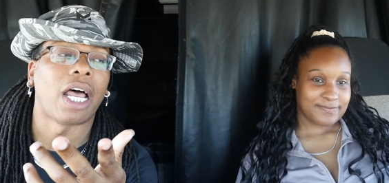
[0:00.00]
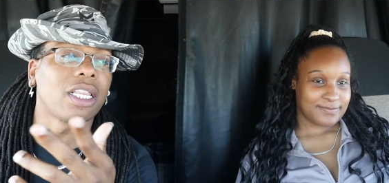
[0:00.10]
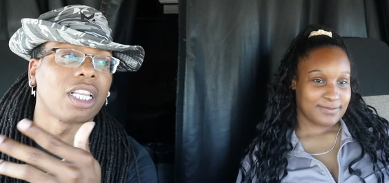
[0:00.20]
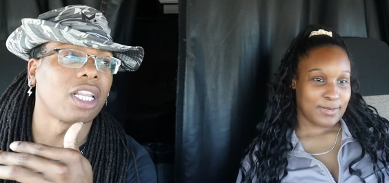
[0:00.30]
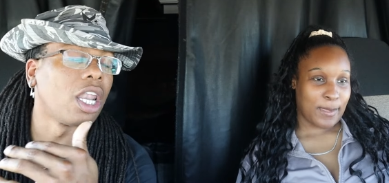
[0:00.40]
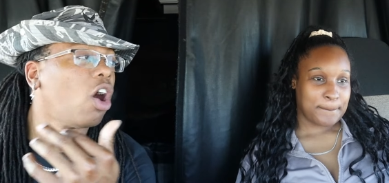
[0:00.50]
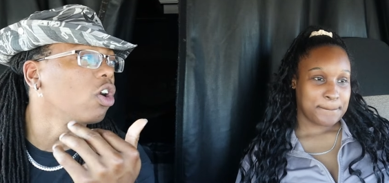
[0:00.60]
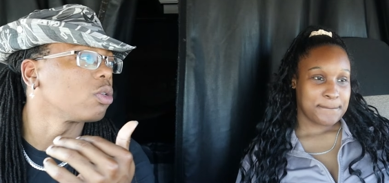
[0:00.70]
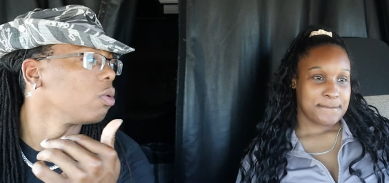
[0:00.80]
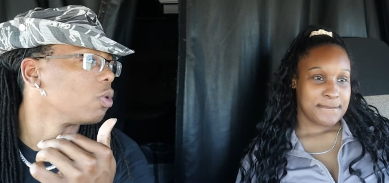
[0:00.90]
Speaker 1: I think the
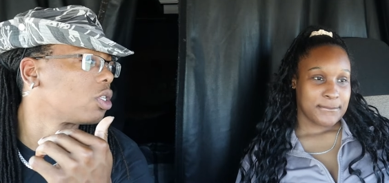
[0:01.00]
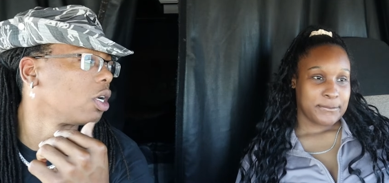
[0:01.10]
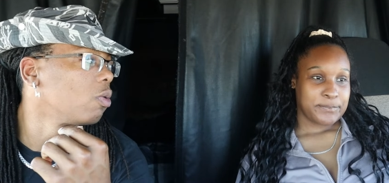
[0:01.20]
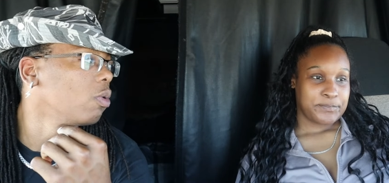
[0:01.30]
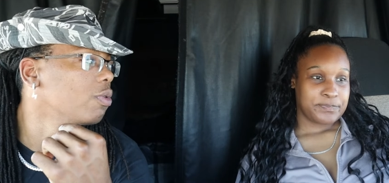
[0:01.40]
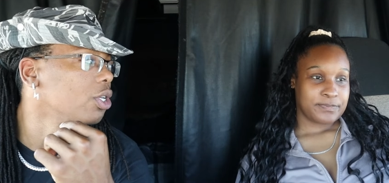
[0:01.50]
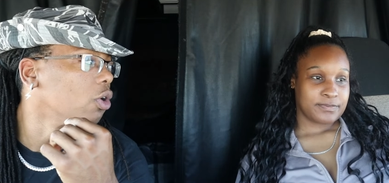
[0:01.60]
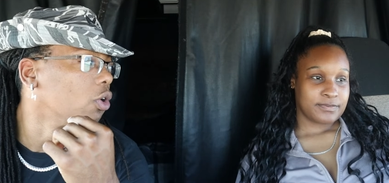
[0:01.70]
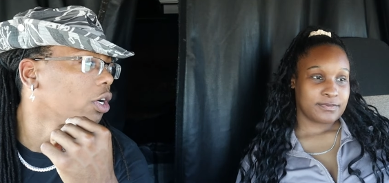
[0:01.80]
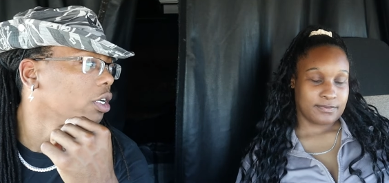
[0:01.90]
longest we were stuck when we was in
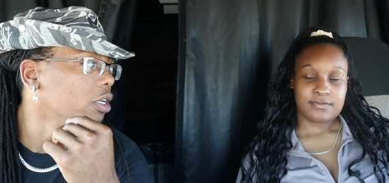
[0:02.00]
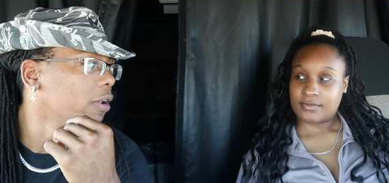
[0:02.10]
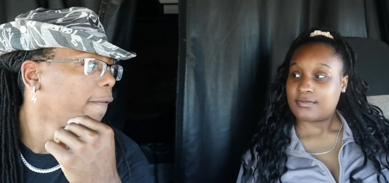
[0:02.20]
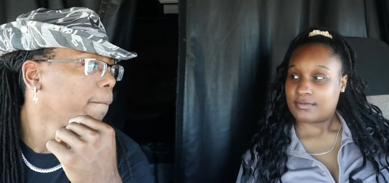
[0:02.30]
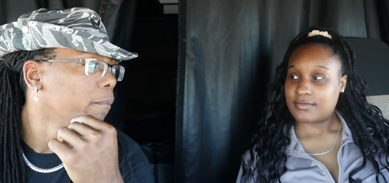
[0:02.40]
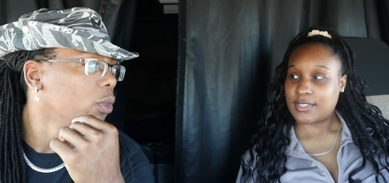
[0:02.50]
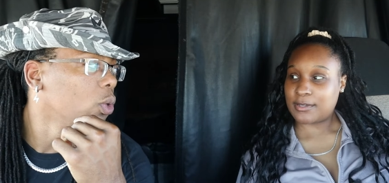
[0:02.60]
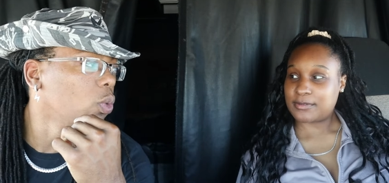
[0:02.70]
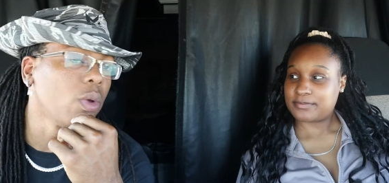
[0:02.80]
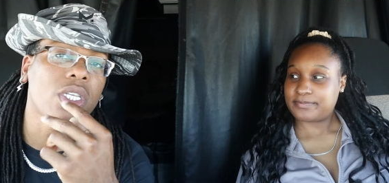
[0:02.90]
Oregon.
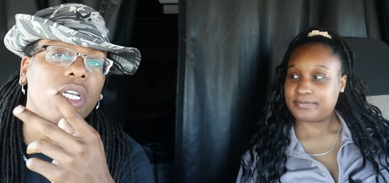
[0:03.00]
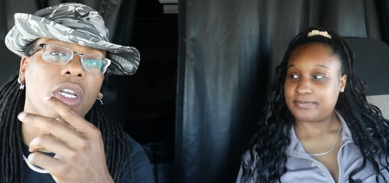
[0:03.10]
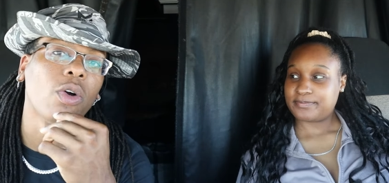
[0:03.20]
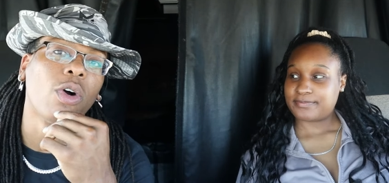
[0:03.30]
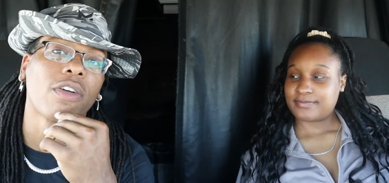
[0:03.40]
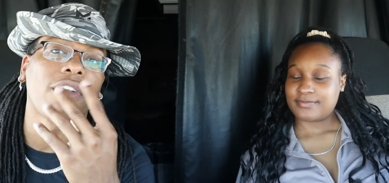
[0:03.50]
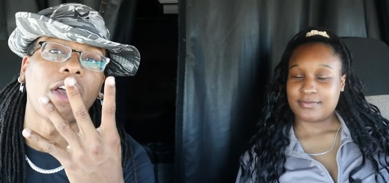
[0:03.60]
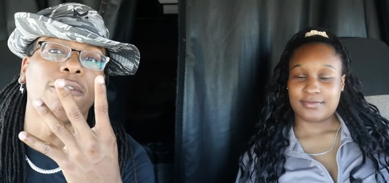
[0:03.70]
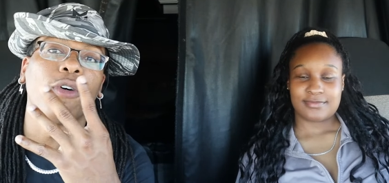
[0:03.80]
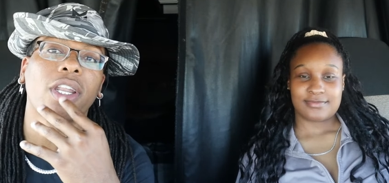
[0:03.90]
Yeah. We were stuck in Oregon for
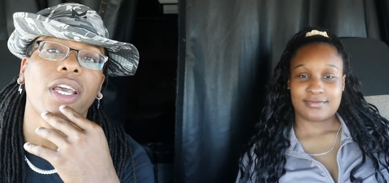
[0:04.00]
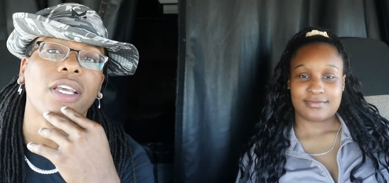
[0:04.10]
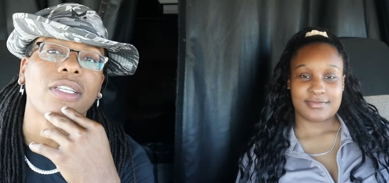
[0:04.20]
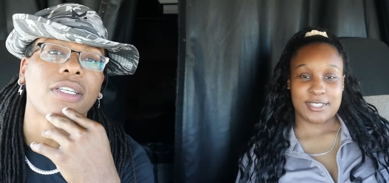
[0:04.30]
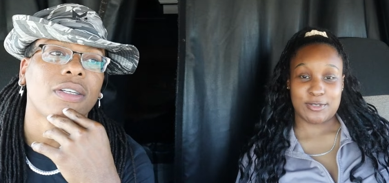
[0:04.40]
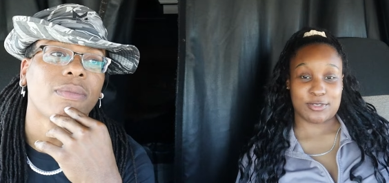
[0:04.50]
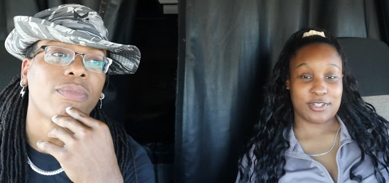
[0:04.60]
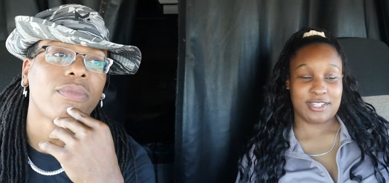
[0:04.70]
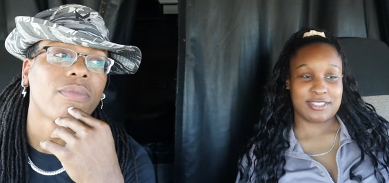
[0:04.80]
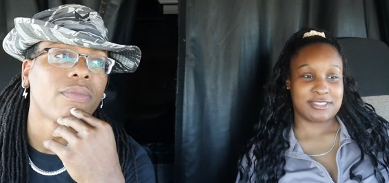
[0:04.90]
like four days. It was
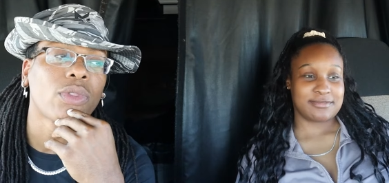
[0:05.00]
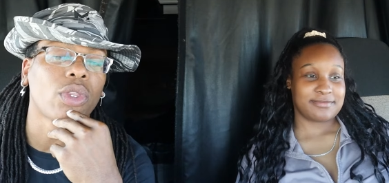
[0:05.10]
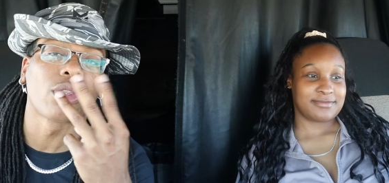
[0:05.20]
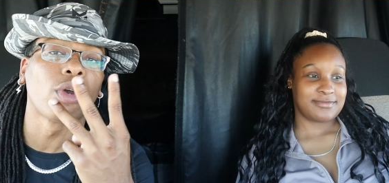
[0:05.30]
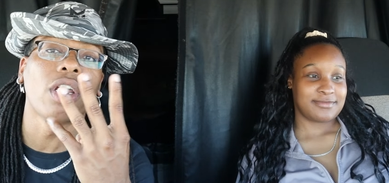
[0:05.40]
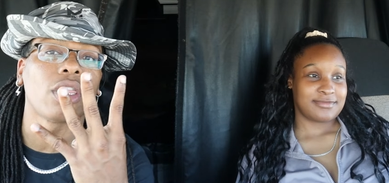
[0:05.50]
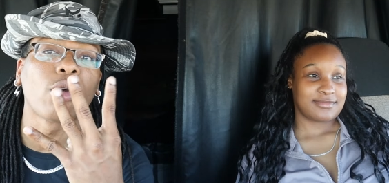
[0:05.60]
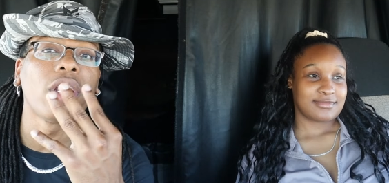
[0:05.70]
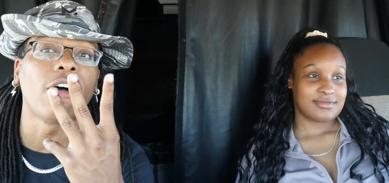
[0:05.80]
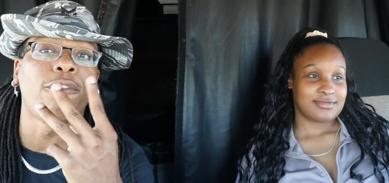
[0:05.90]
crazy. Three,
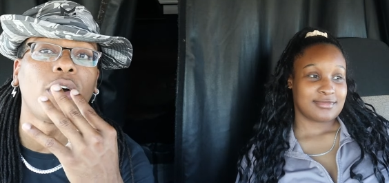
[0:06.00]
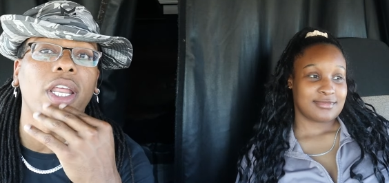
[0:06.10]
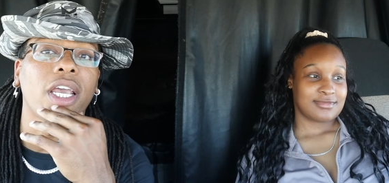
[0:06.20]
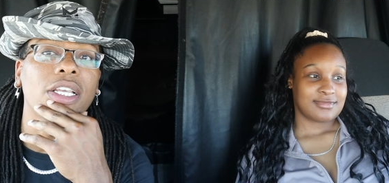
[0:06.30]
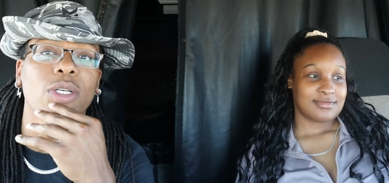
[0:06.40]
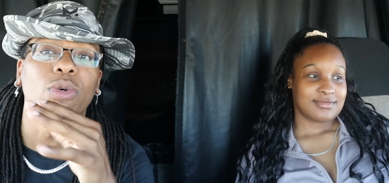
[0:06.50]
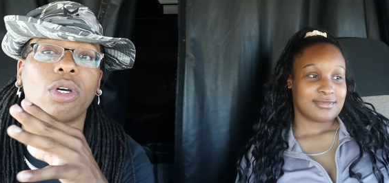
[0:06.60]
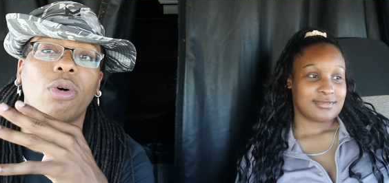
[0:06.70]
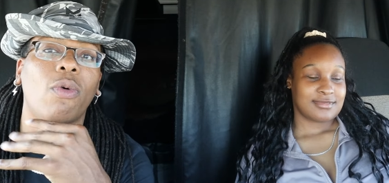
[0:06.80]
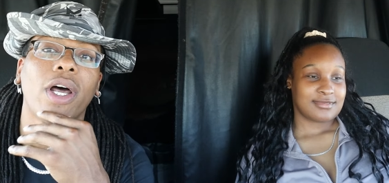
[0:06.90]
three or four days. It, it
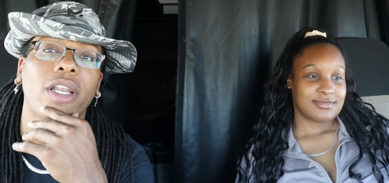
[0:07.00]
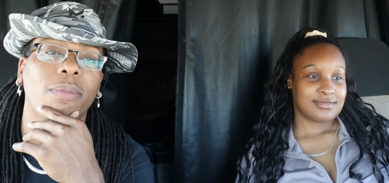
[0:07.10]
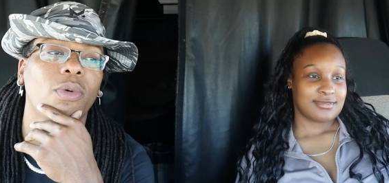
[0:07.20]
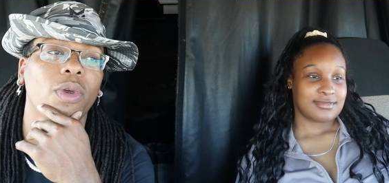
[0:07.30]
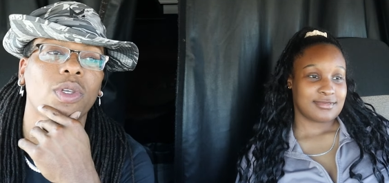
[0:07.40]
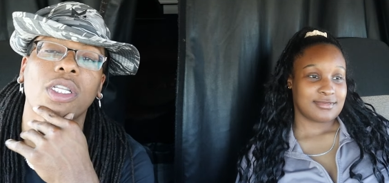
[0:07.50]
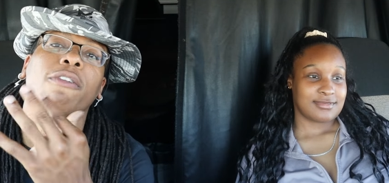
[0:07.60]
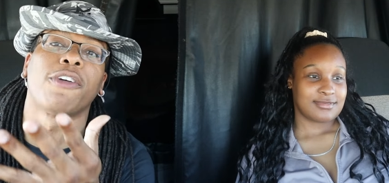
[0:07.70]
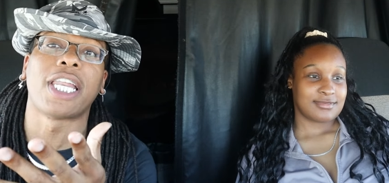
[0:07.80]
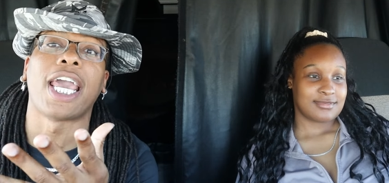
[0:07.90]
was one of them, but we were
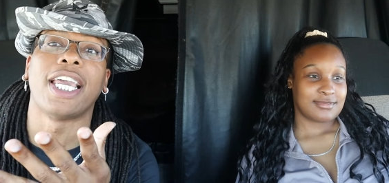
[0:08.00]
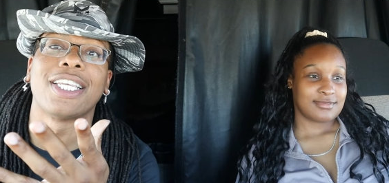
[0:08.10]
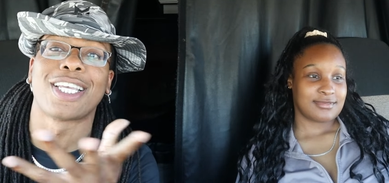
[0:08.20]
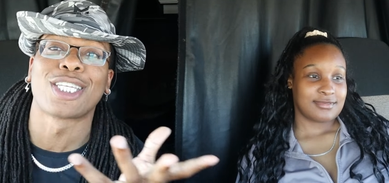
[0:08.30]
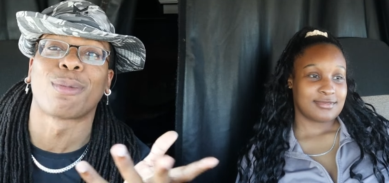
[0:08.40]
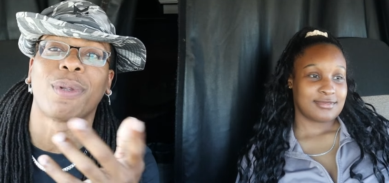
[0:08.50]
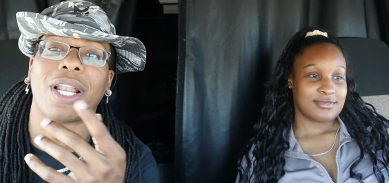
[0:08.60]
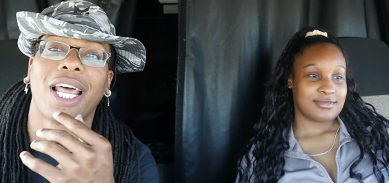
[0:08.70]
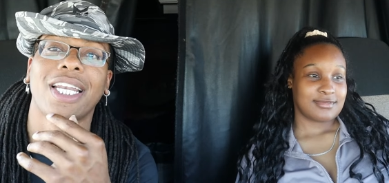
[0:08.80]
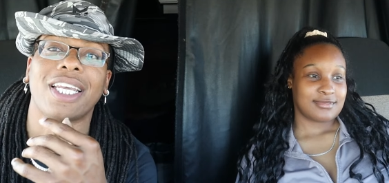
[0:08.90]
stuck for days. Let's just put
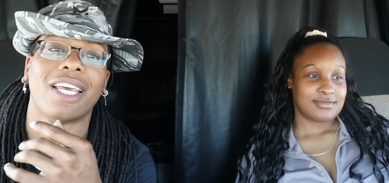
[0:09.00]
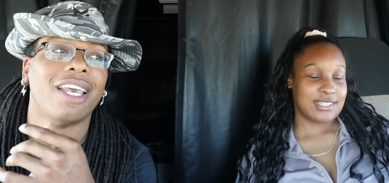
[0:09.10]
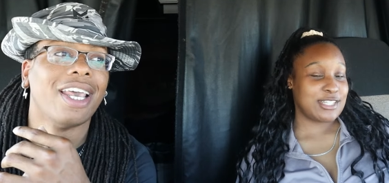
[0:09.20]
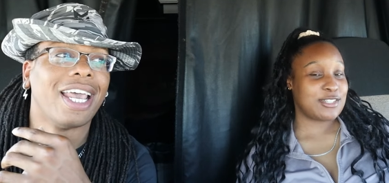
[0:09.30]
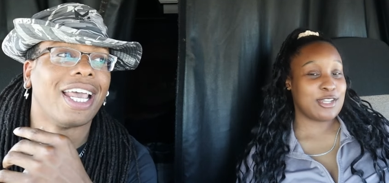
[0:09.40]
it like that. That